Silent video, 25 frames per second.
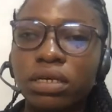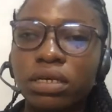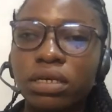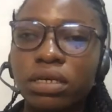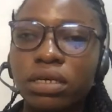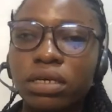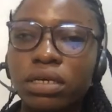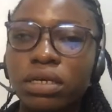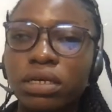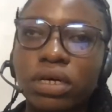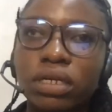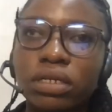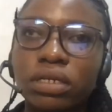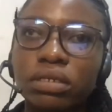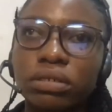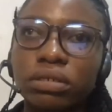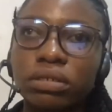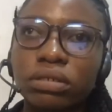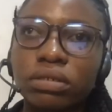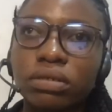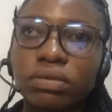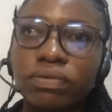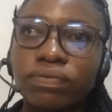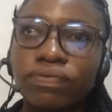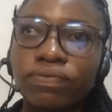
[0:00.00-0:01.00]
You
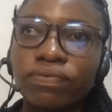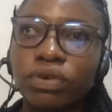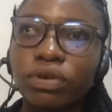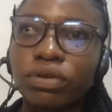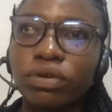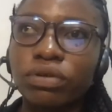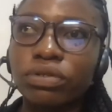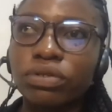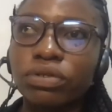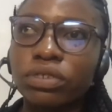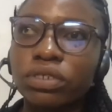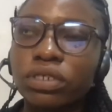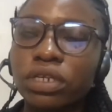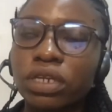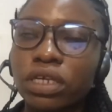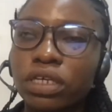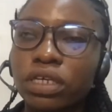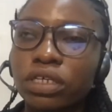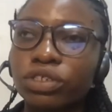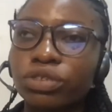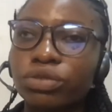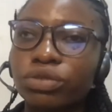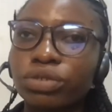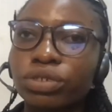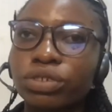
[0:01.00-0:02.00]
can follow those
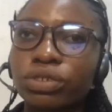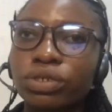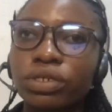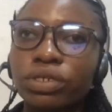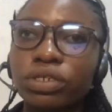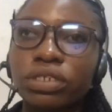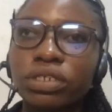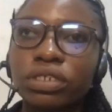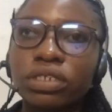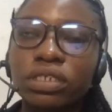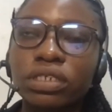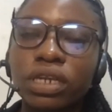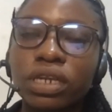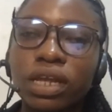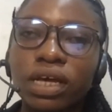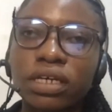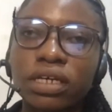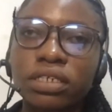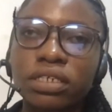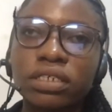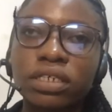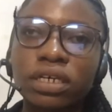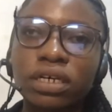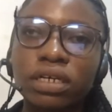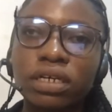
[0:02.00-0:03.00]
links to join the
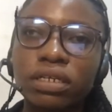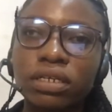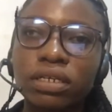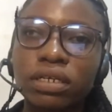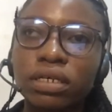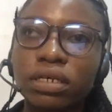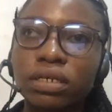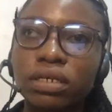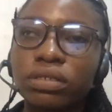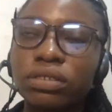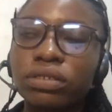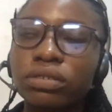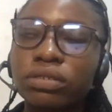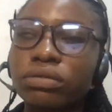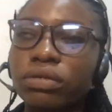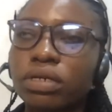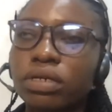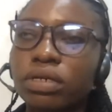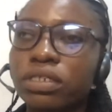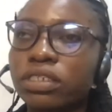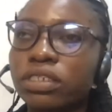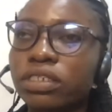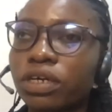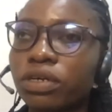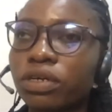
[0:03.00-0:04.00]
Slack channel, to
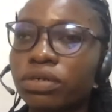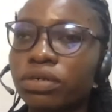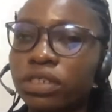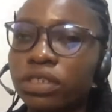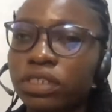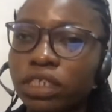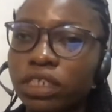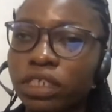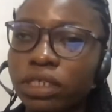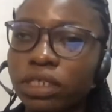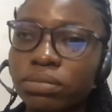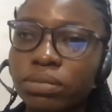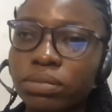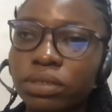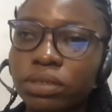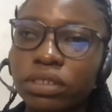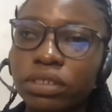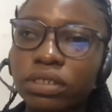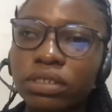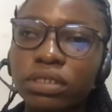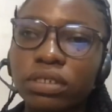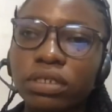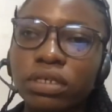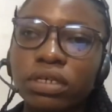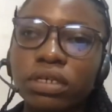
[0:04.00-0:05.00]
register your
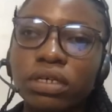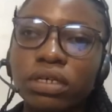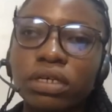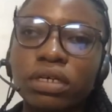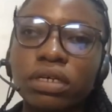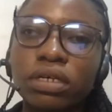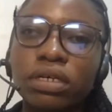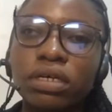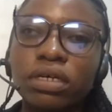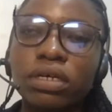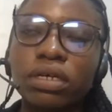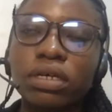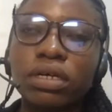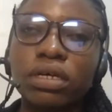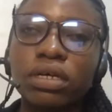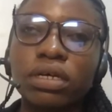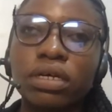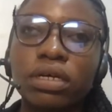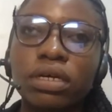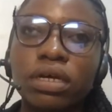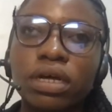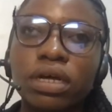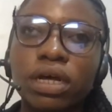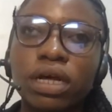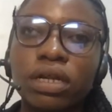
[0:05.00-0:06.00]
teams,
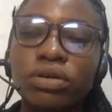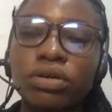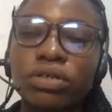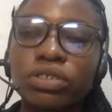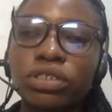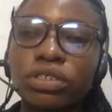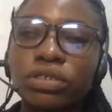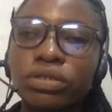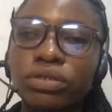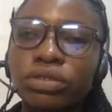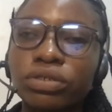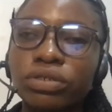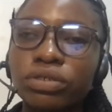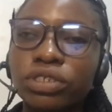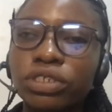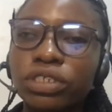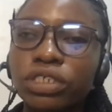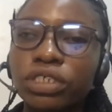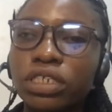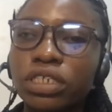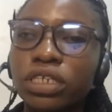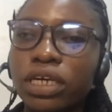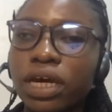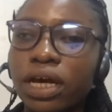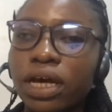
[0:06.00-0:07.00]
and also to
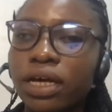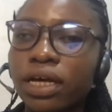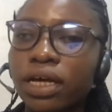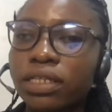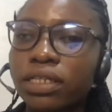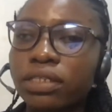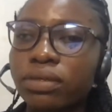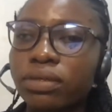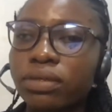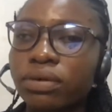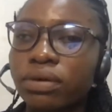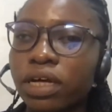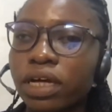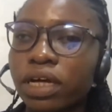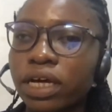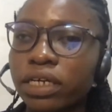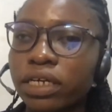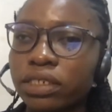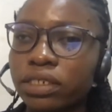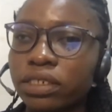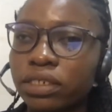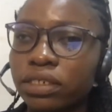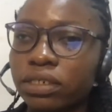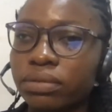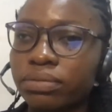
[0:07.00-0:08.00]
see the hackathon
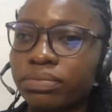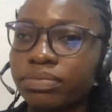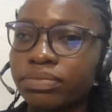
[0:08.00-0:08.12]
guide.